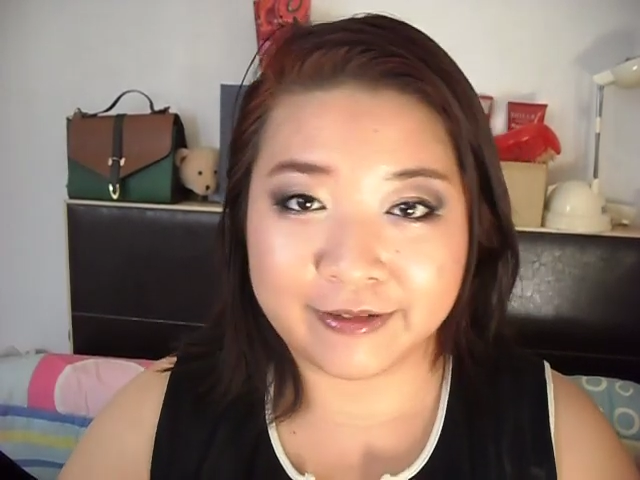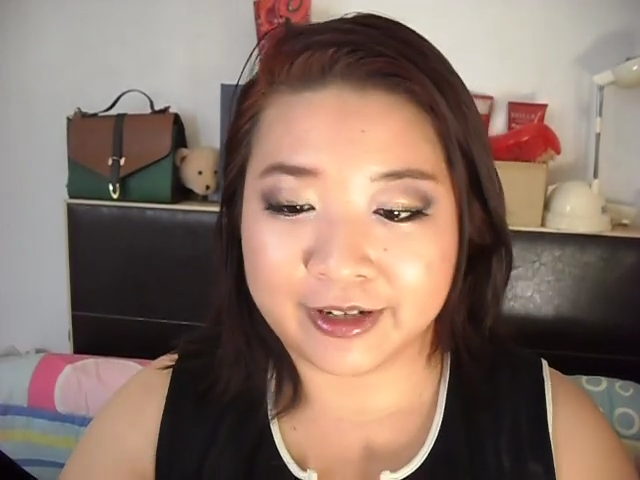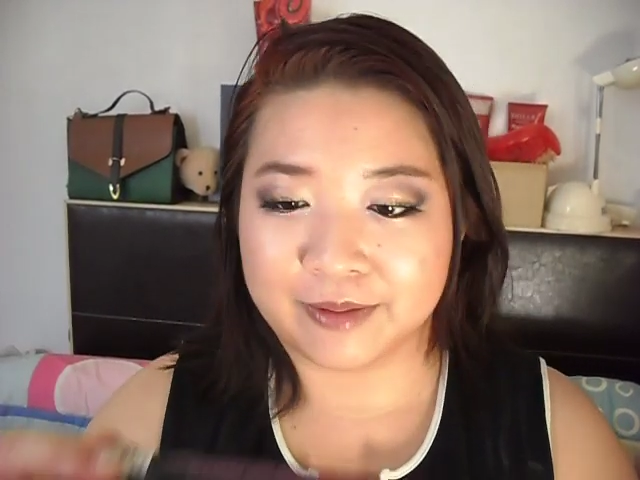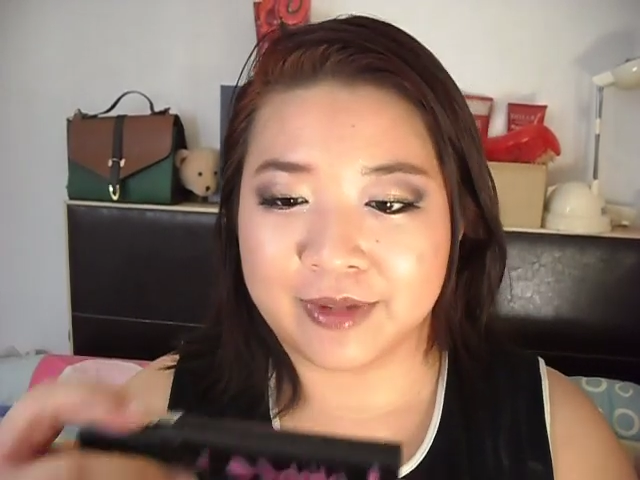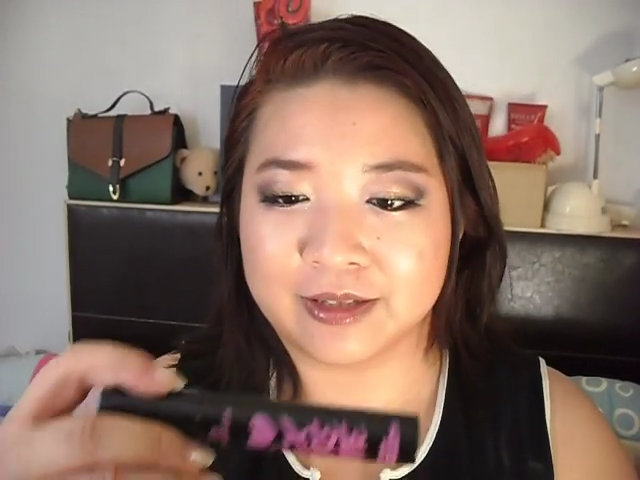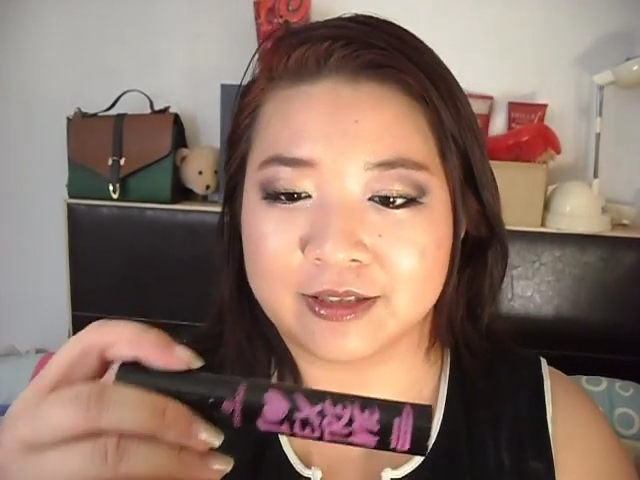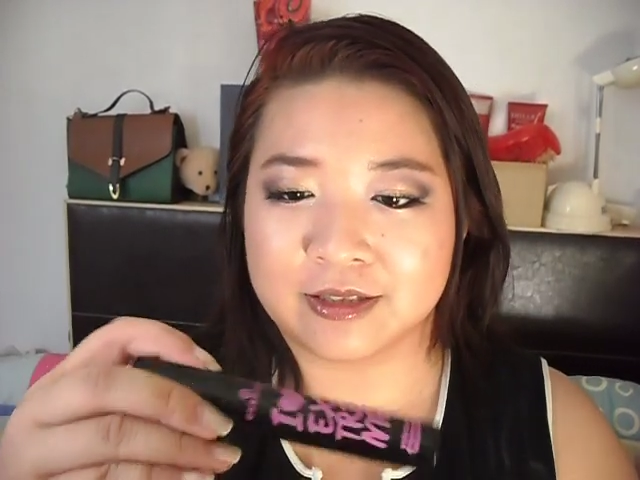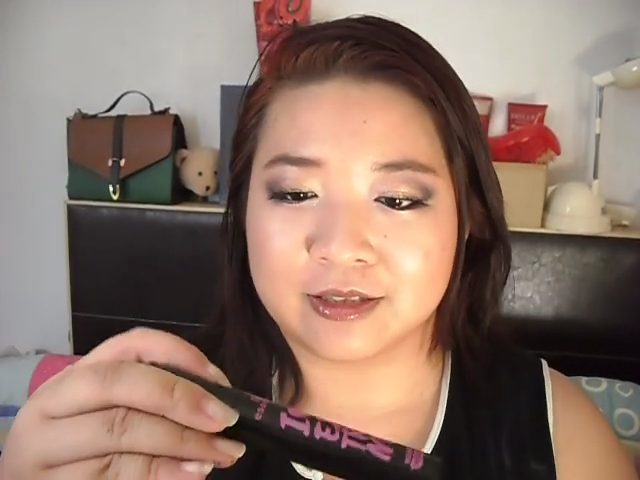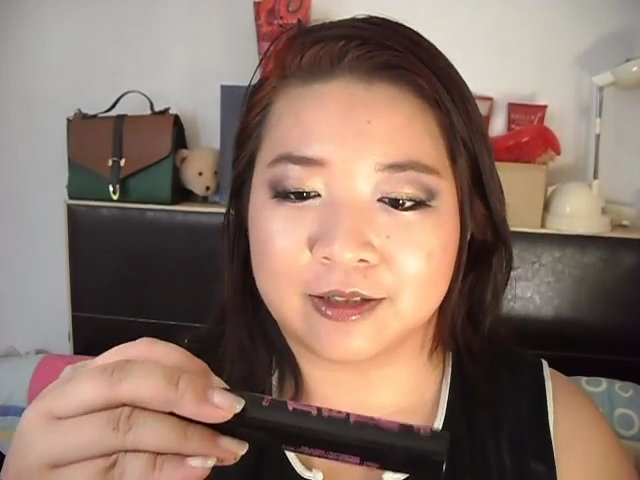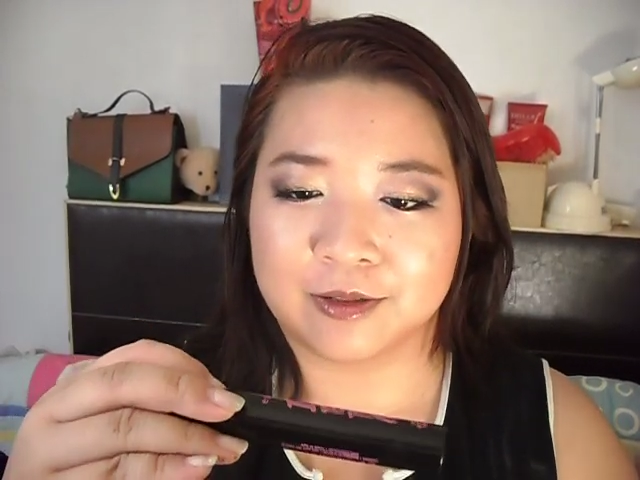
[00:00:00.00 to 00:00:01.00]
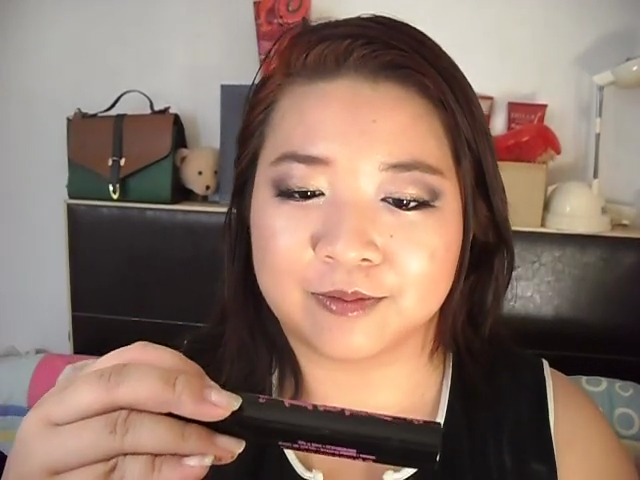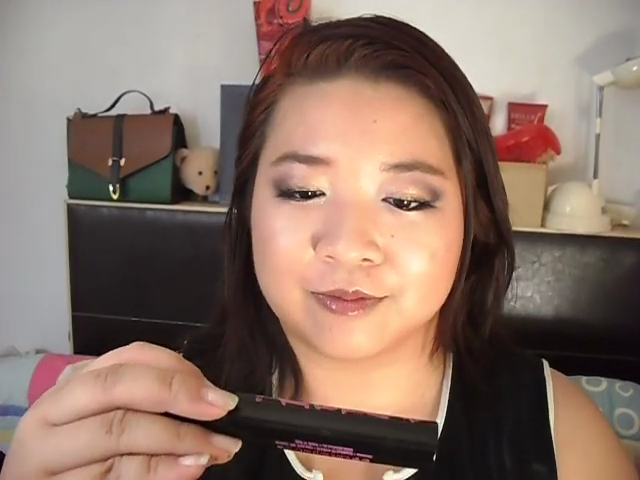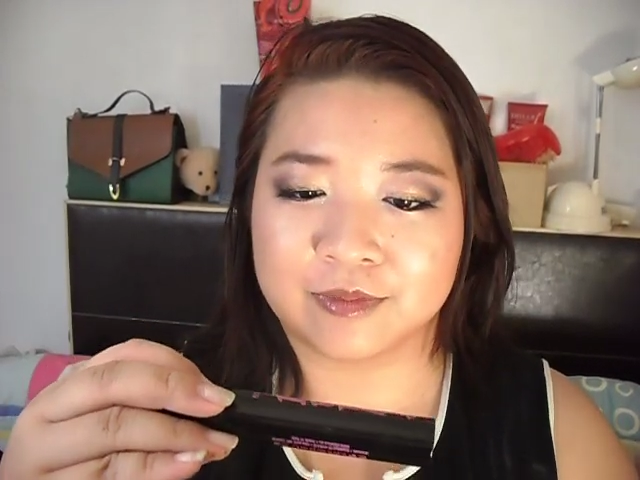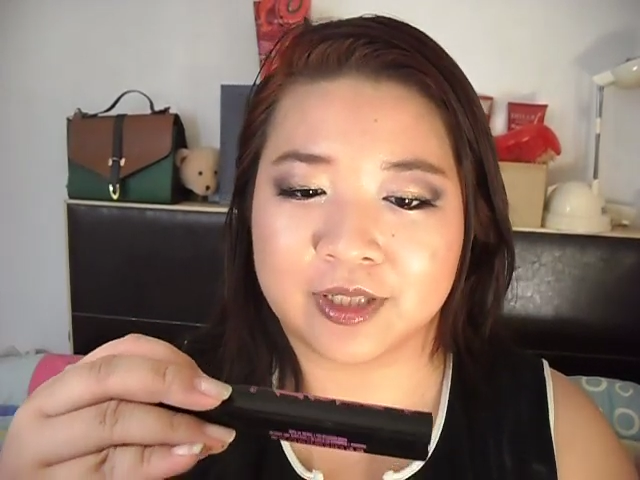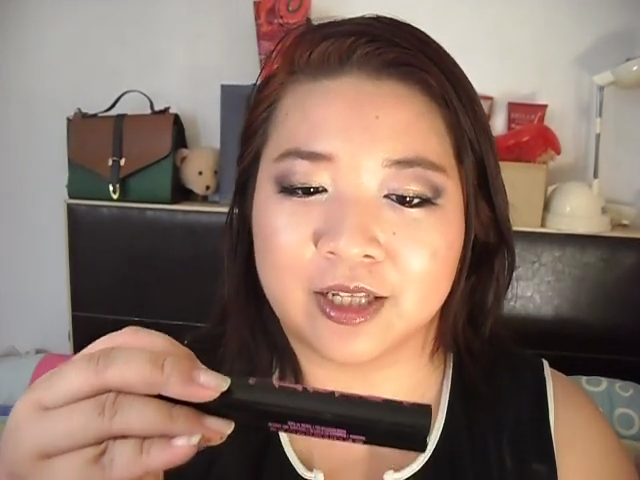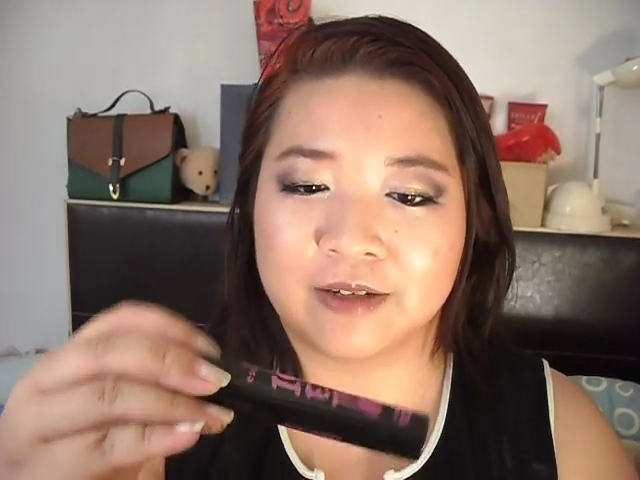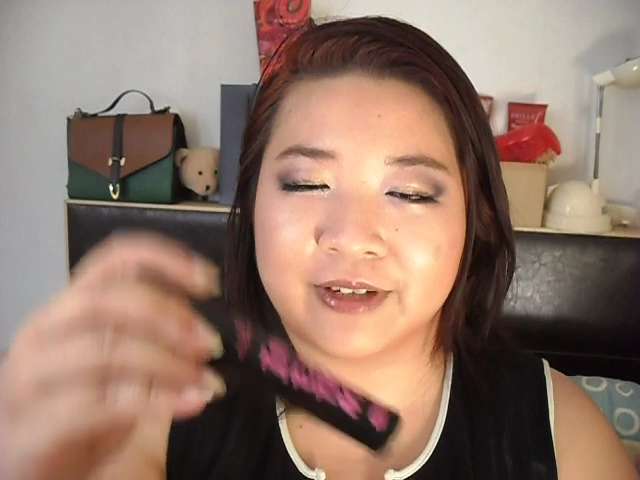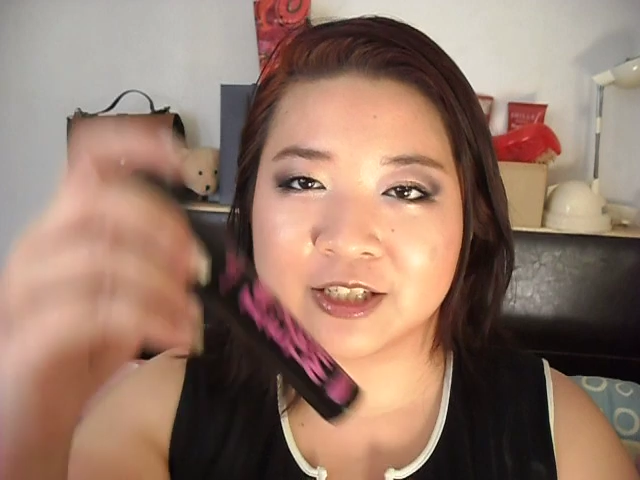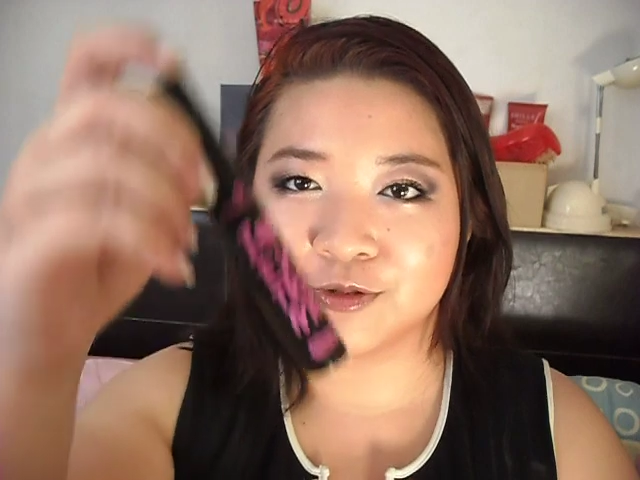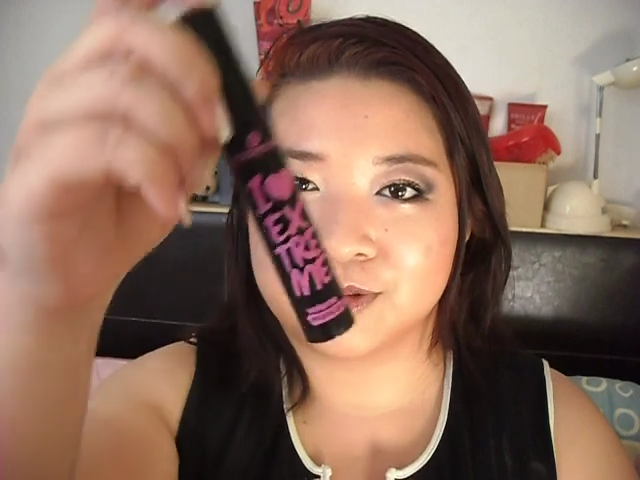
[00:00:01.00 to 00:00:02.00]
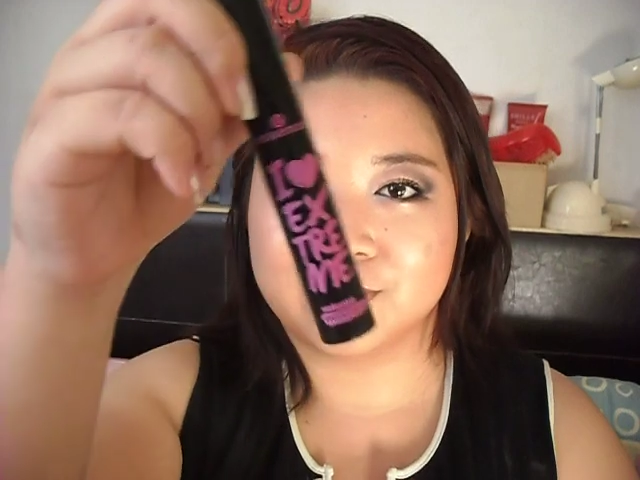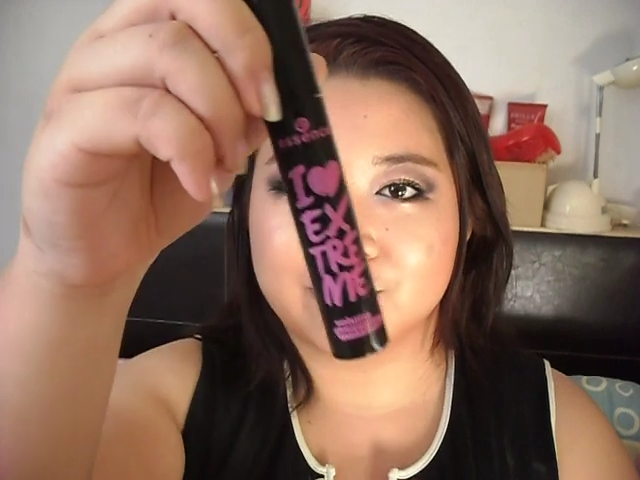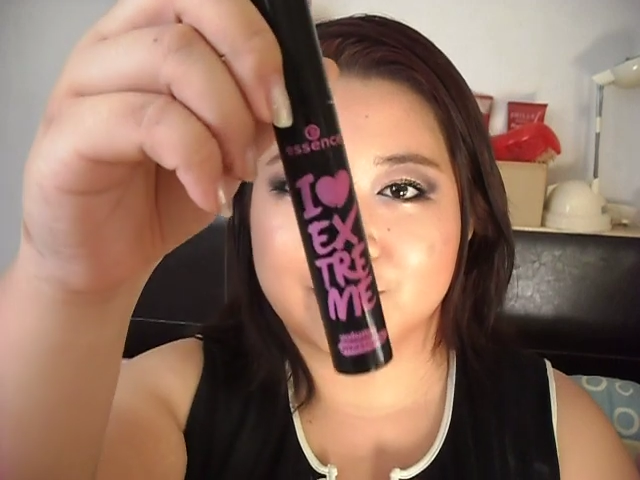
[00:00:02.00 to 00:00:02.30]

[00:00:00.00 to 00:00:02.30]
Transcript: recommend it. I love Extreme